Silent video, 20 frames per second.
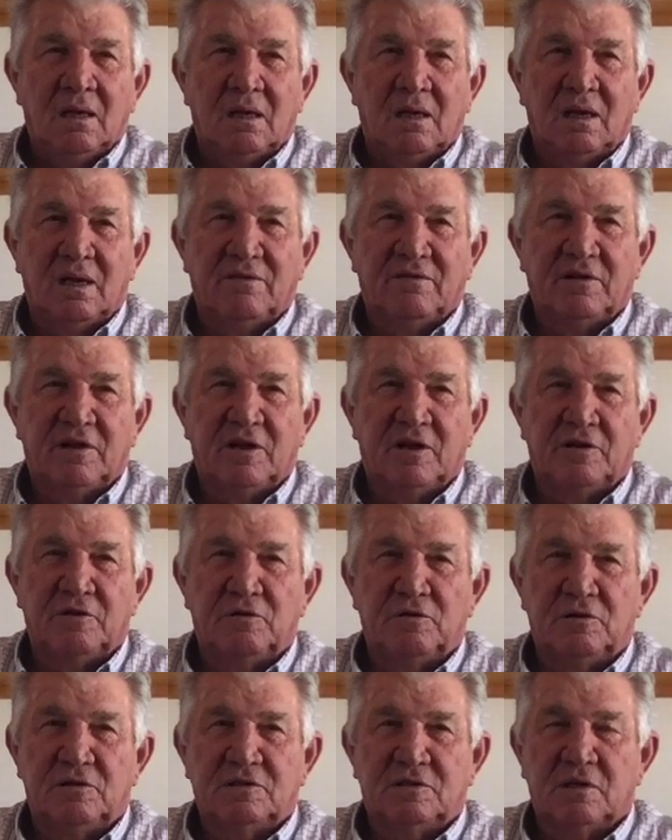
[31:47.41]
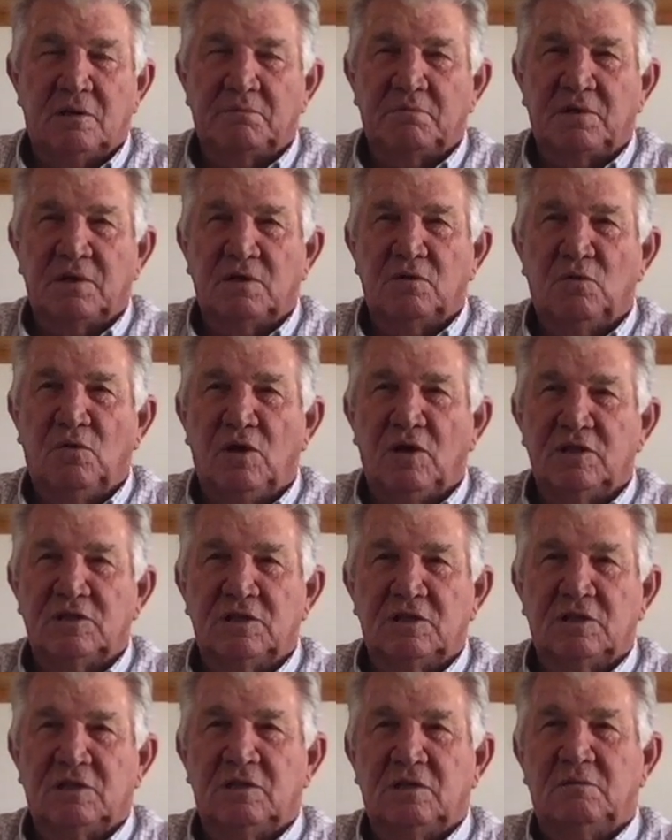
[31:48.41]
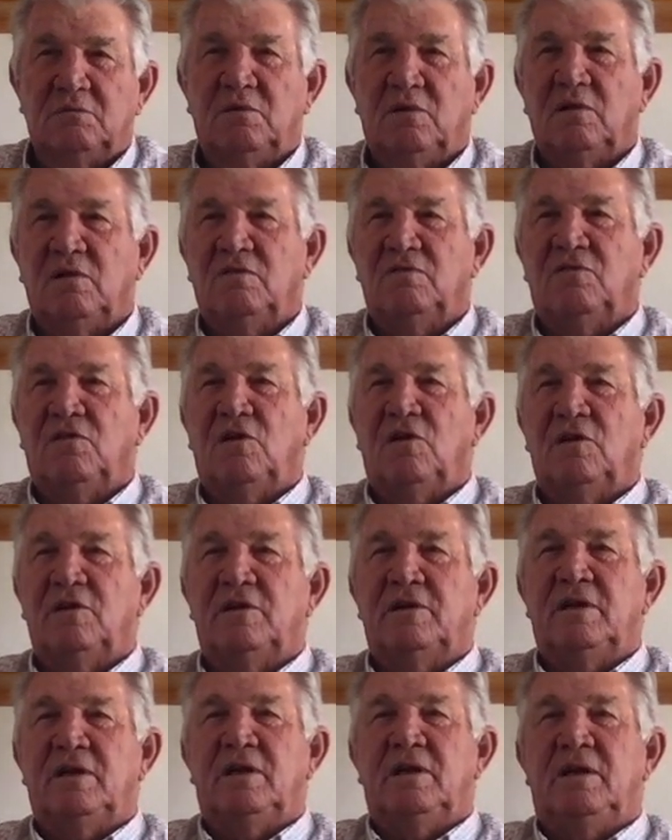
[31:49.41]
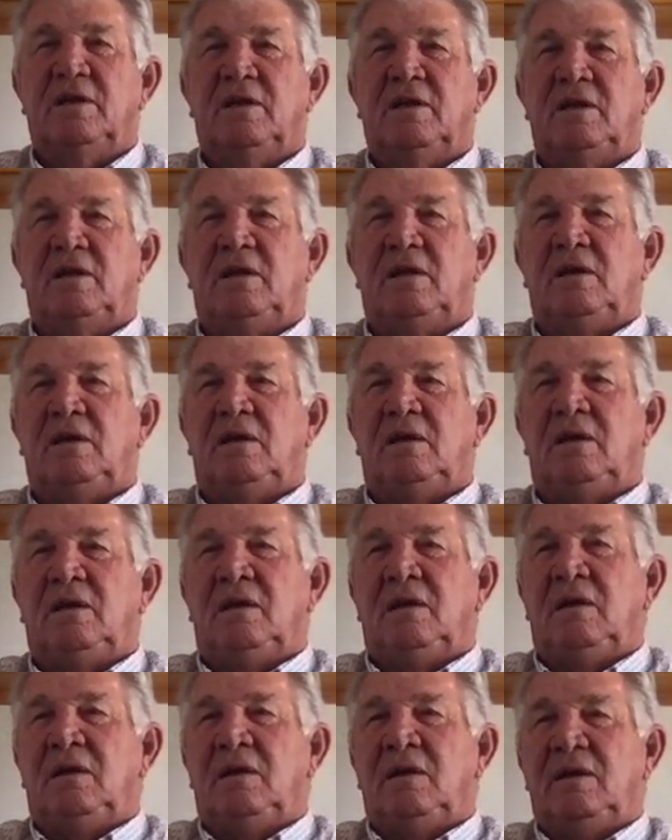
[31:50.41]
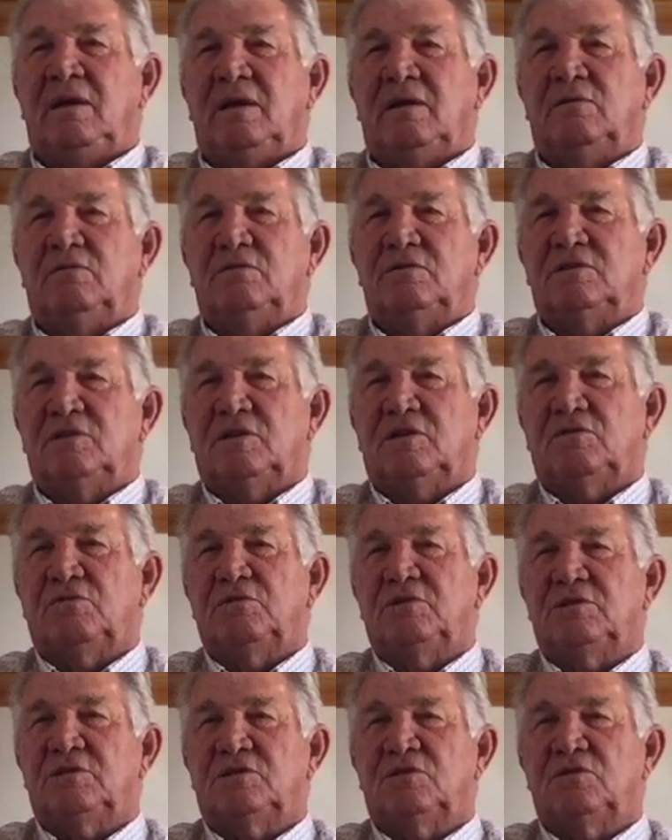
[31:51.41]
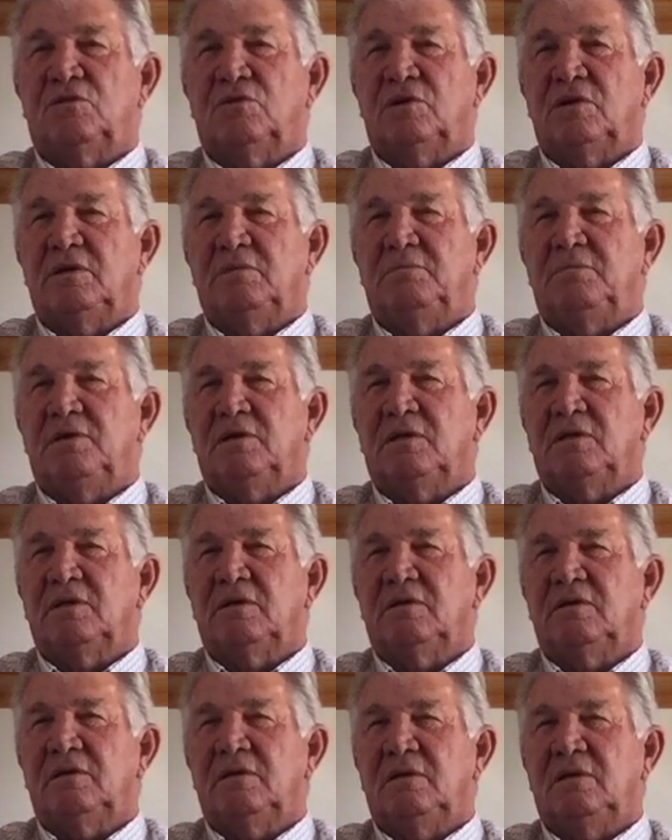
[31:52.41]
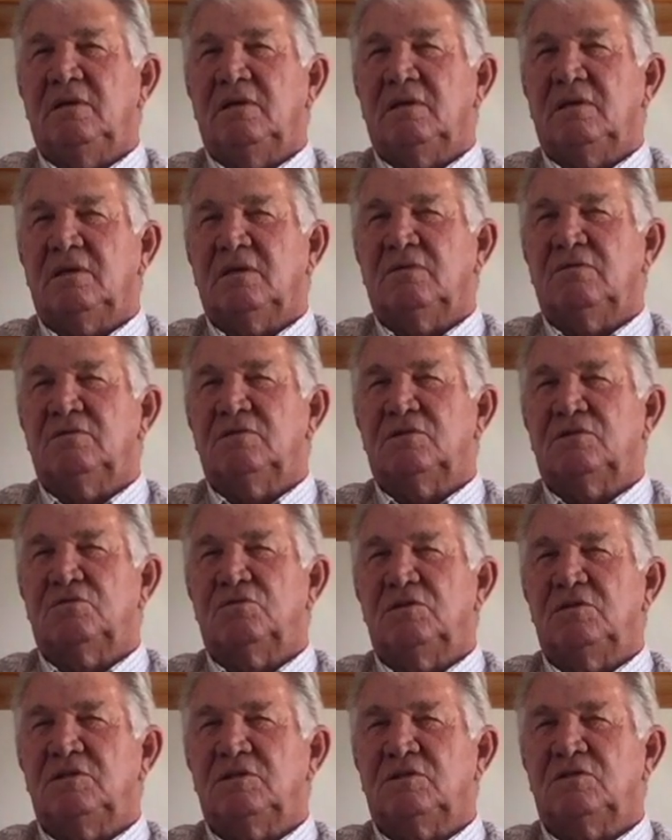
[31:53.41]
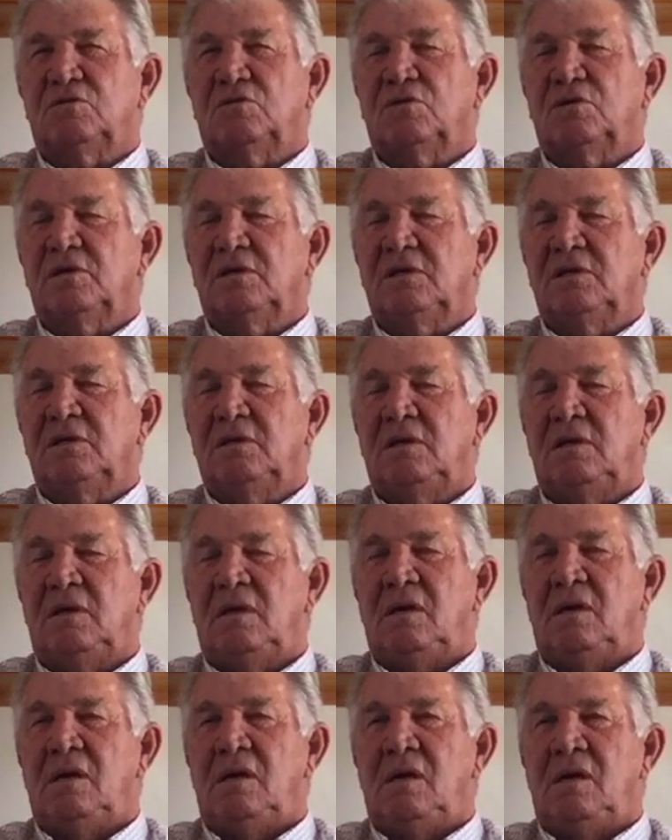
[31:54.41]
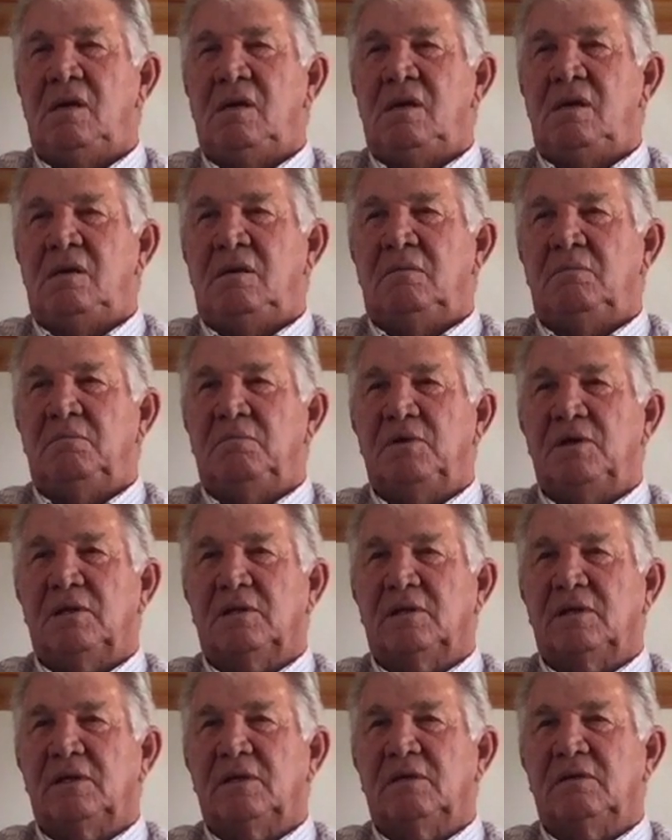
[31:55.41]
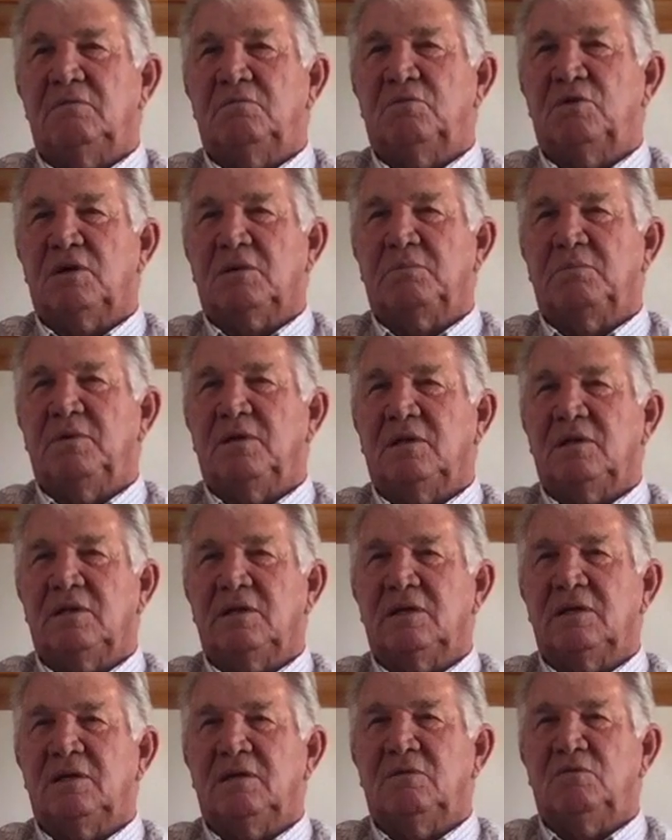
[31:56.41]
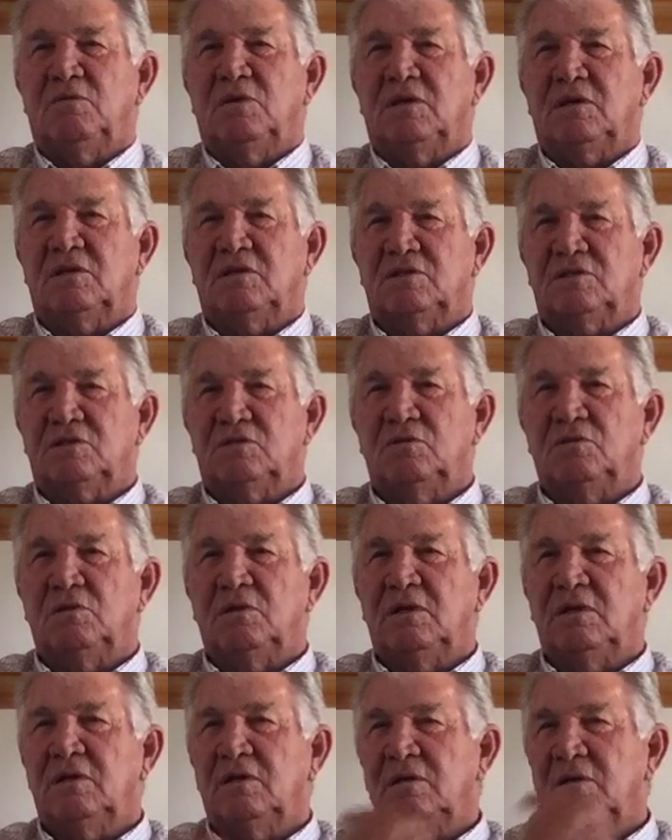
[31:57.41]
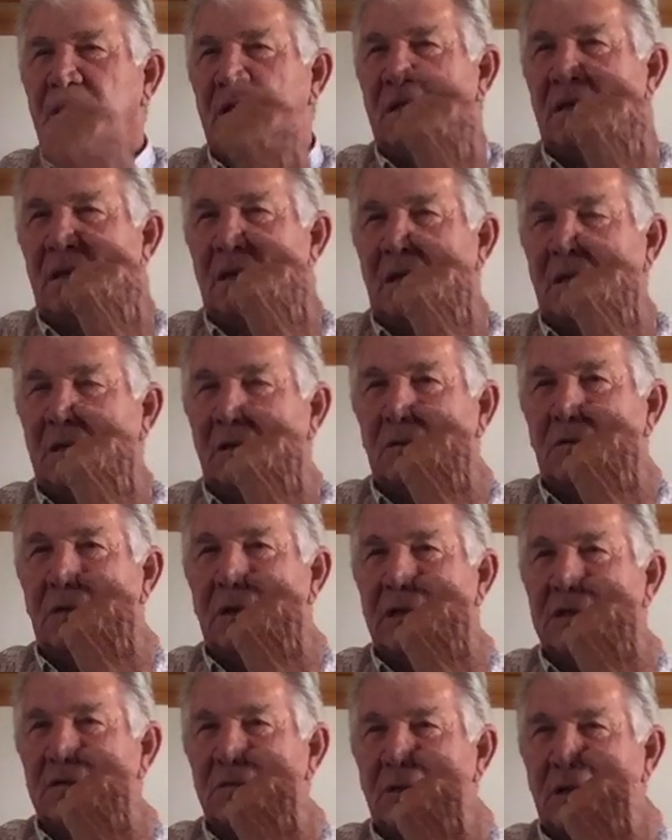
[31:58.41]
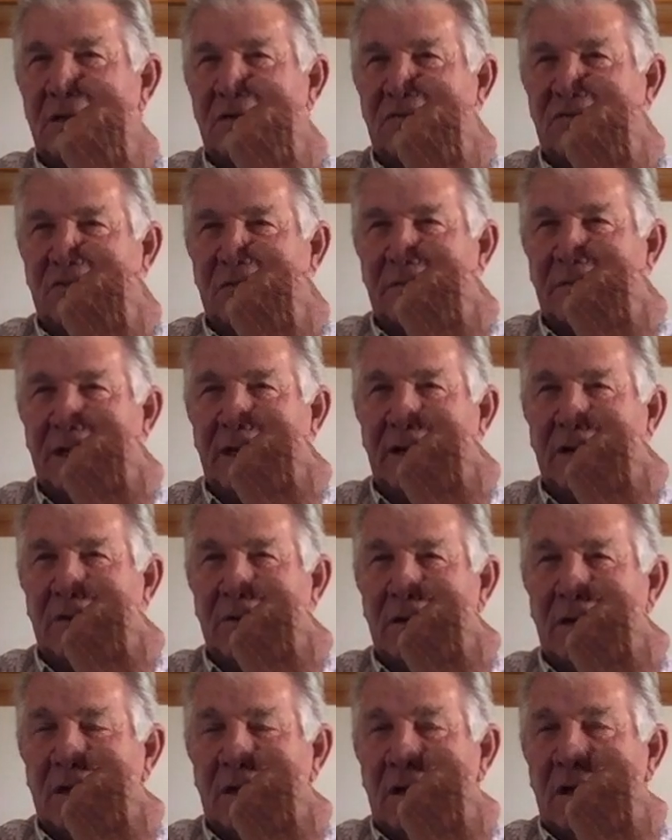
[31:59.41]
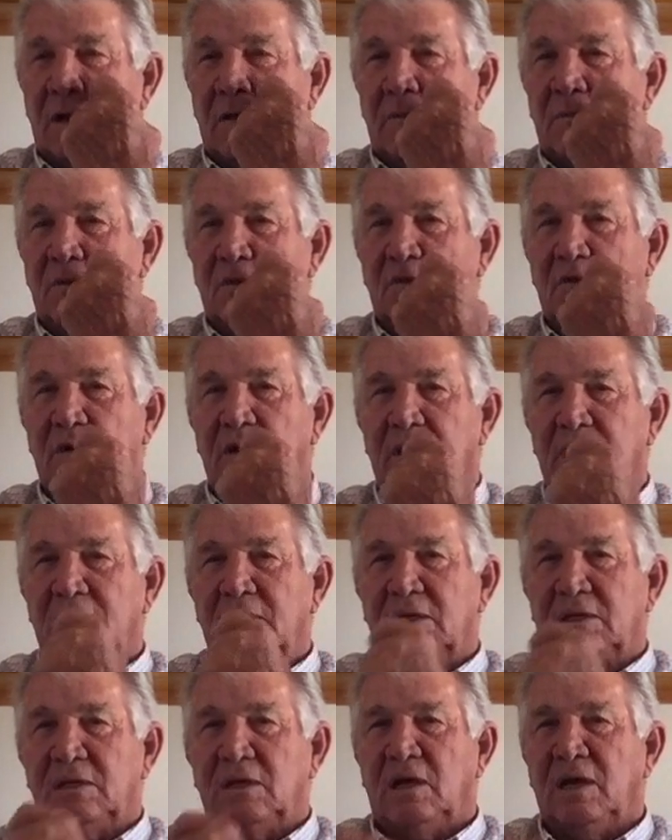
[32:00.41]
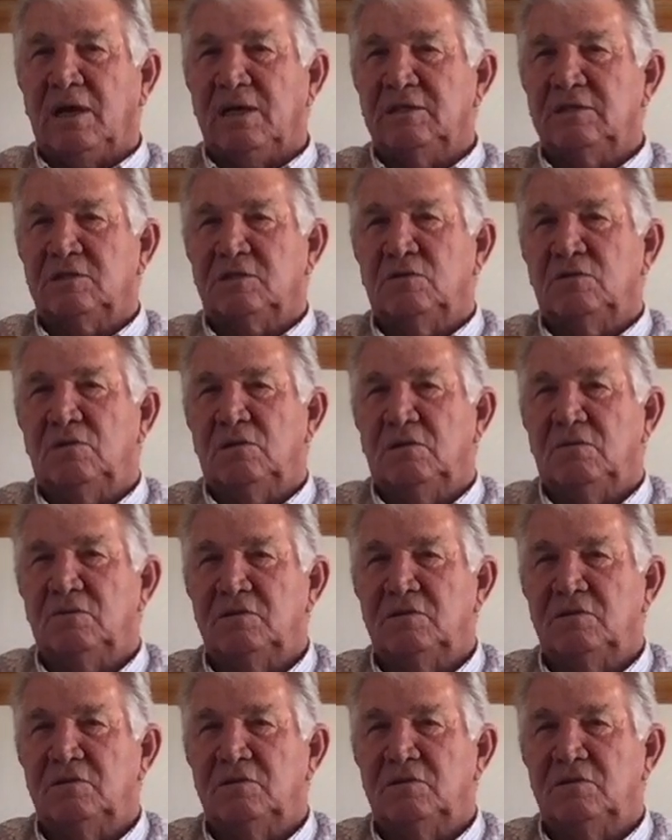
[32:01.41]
1100 something Washington Boulevard. It was a 3-story building. I think it was a 3-story building, brick building, and went to school there. Graduated from there. But when I got to high school, it